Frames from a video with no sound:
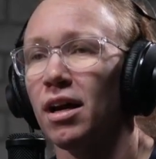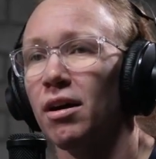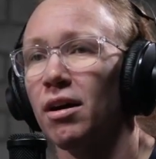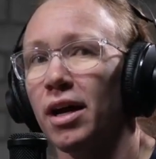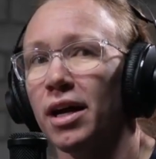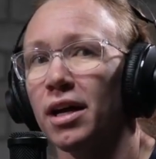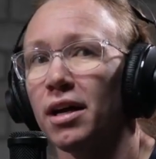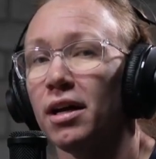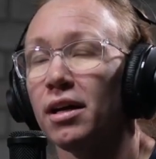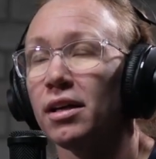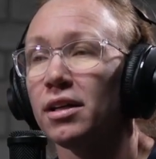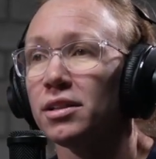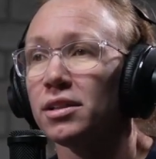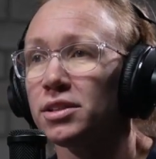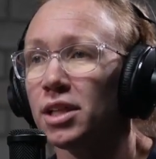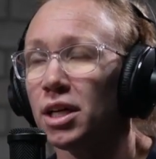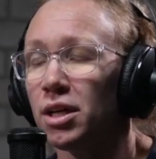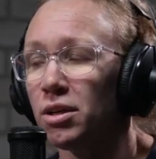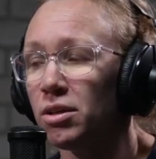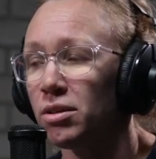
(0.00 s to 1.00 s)
Okay.
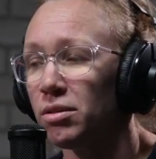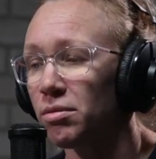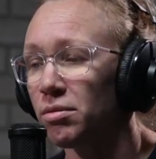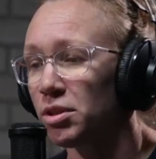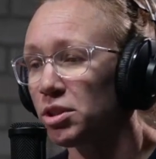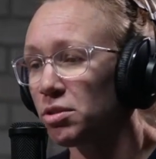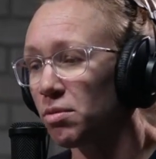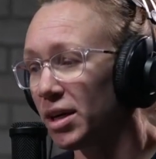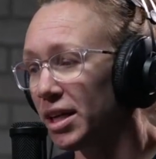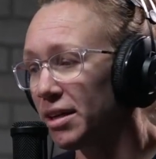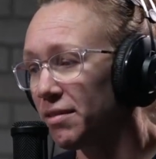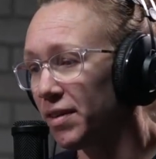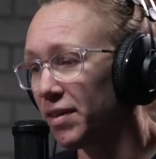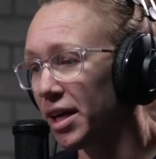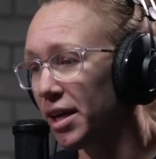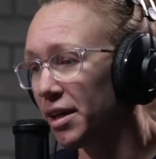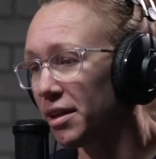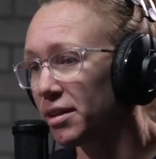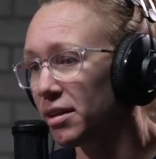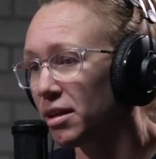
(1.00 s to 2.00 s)
So the
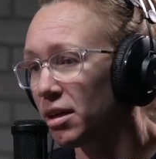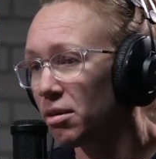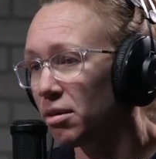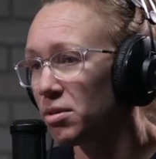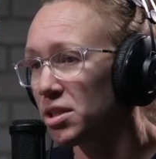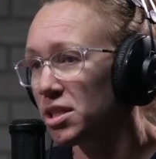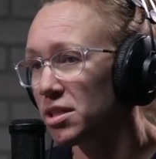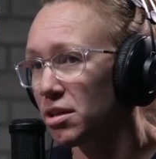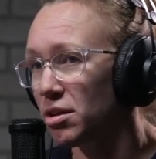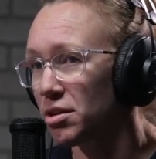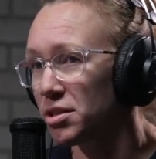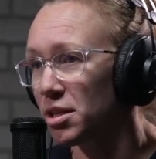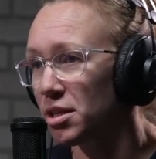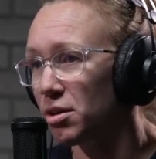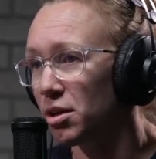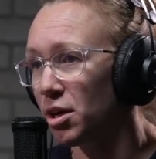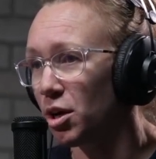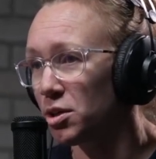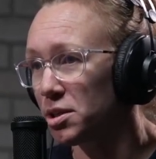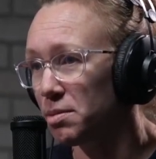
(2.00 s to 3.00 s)
25th, which is also
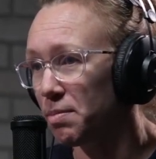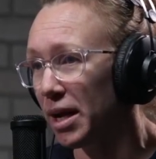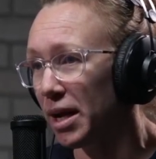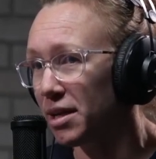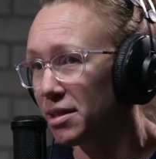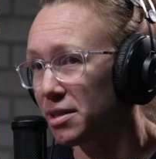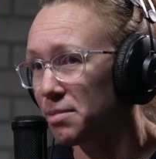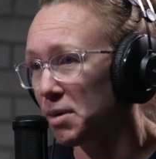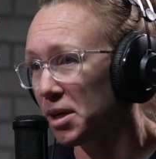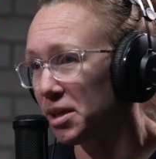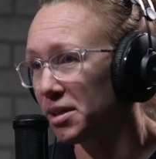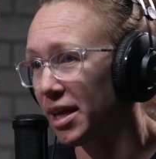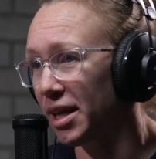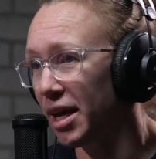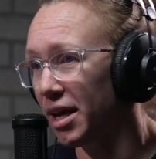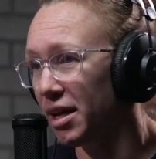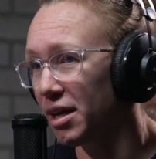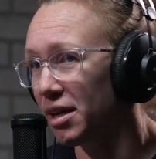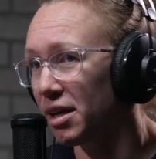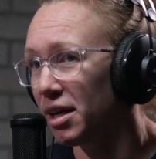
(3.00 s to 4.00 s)
Coach Peyton's
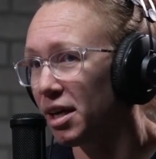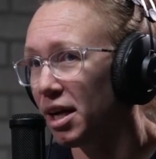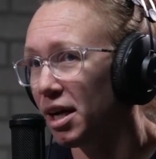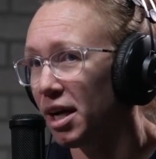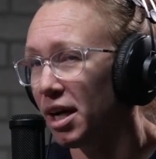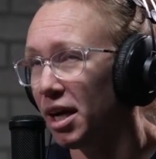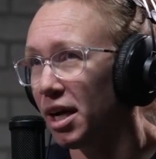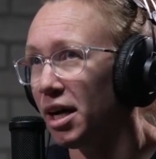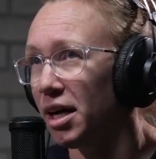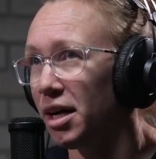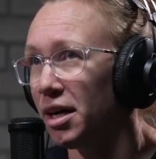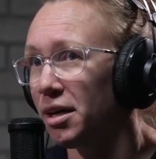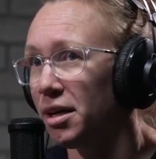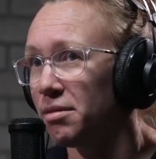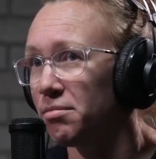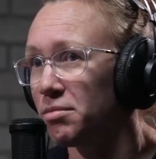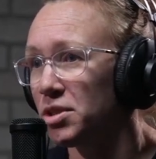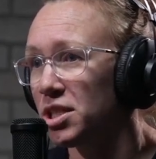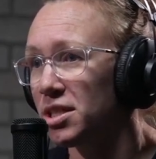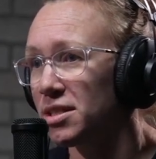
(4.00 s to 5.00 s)
birthday.
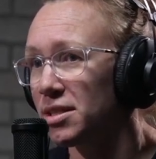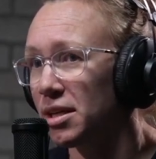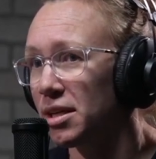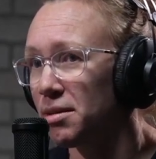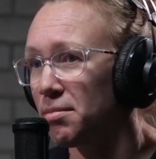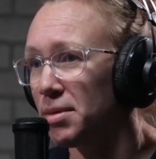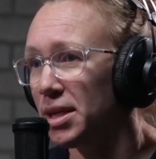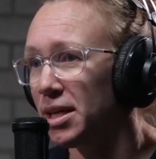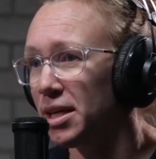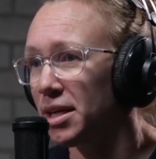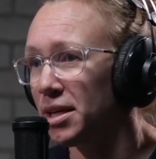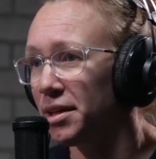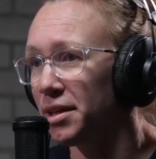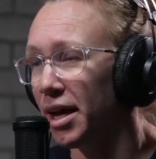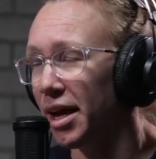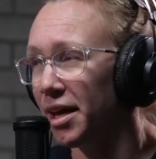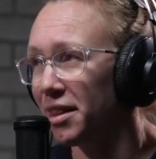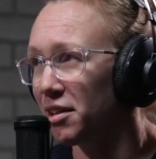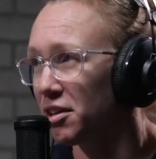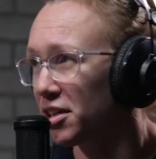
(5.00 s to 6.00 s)
She's going to be
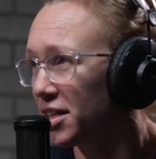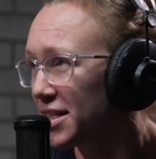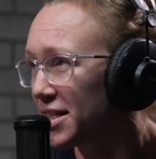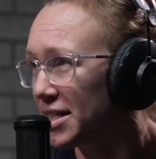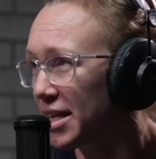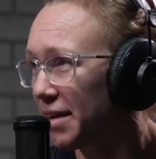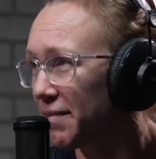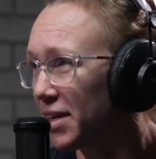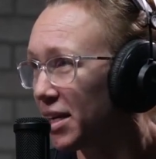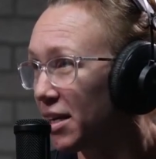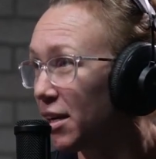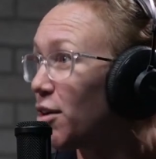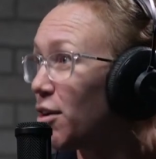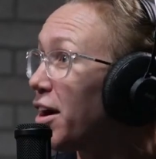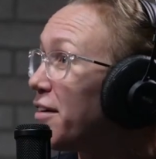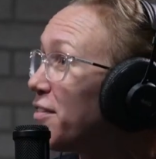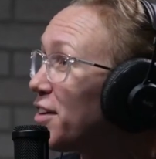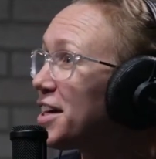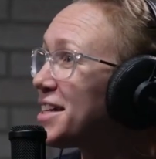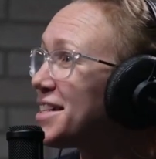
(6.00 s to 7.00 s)
like 37. Oh,
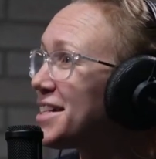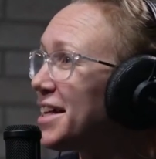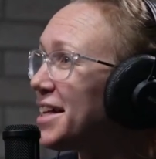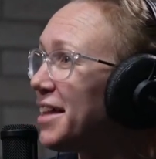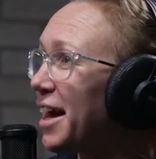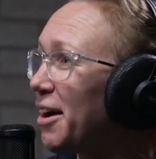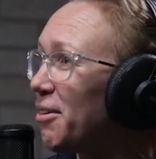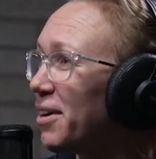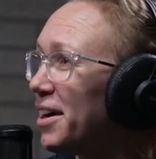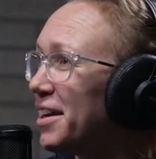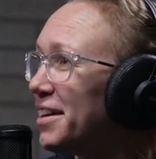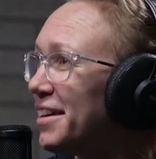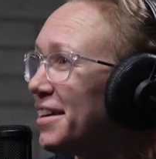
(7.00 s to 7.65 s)
I've already said that one.